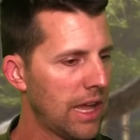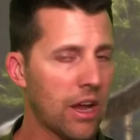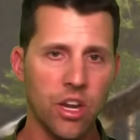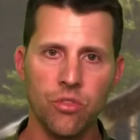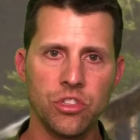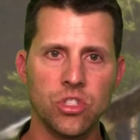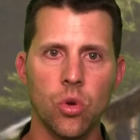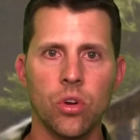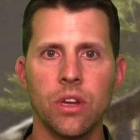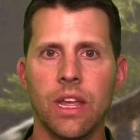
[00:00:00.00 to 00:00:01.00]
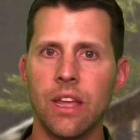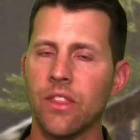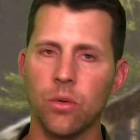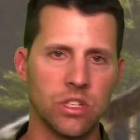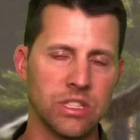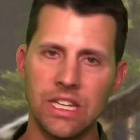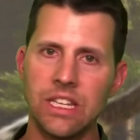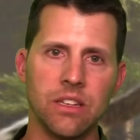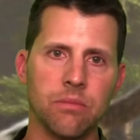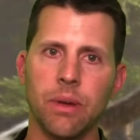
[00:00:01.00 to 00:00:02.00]
out at a resort and they were just
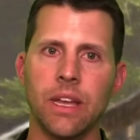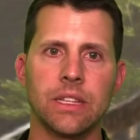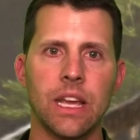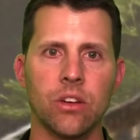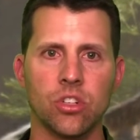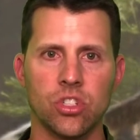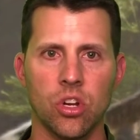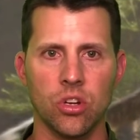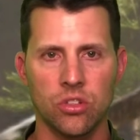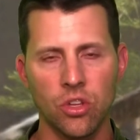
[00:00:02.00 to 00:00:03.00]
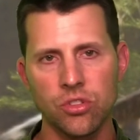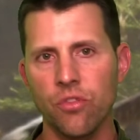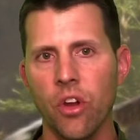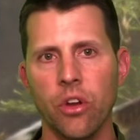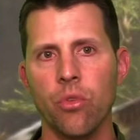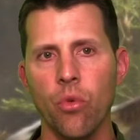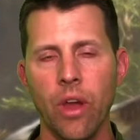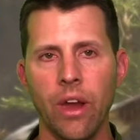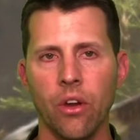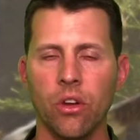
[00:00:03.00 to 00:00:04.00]
eaten by a tiger shark. Those are very
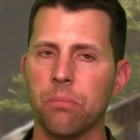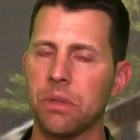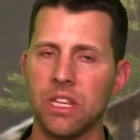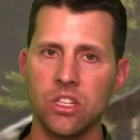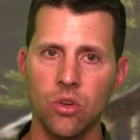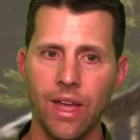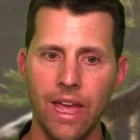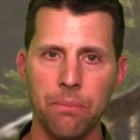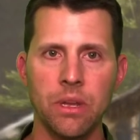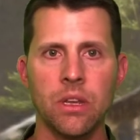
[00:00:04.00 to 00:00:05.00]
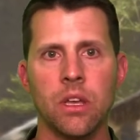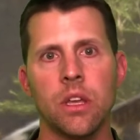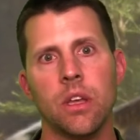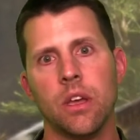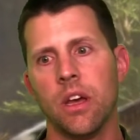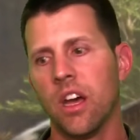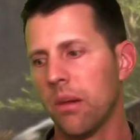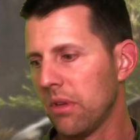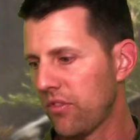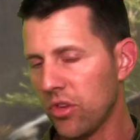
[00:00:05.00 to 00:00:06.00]
rare, but they do happen.
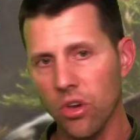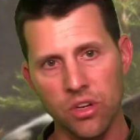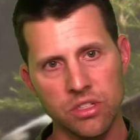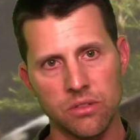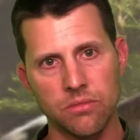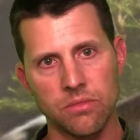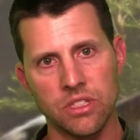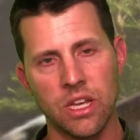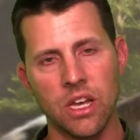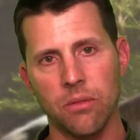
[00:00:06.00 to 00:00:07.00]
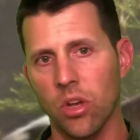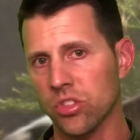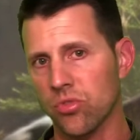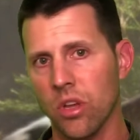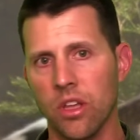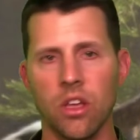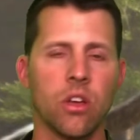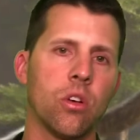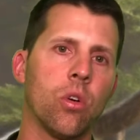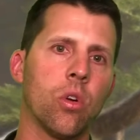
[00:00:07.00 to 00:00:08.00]
Um, if you go to uh,
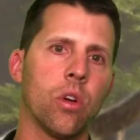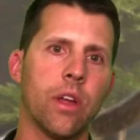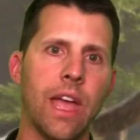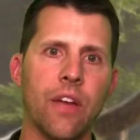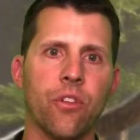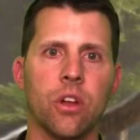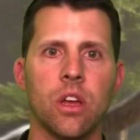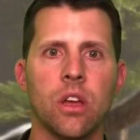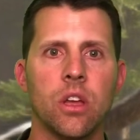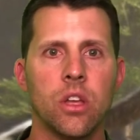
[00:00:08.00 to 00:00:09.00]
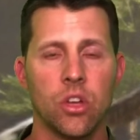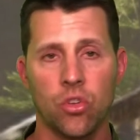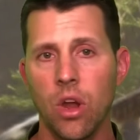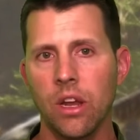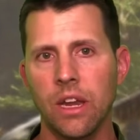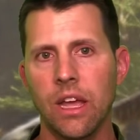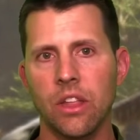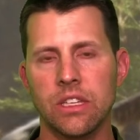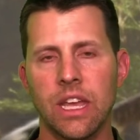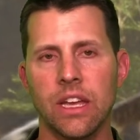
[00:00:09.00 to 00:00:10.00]
Australia or Africa,
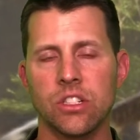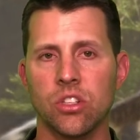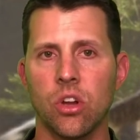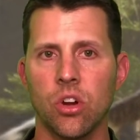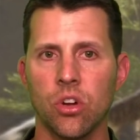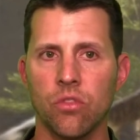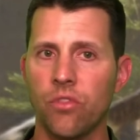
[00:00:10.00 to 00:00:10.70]
crocodile attacks are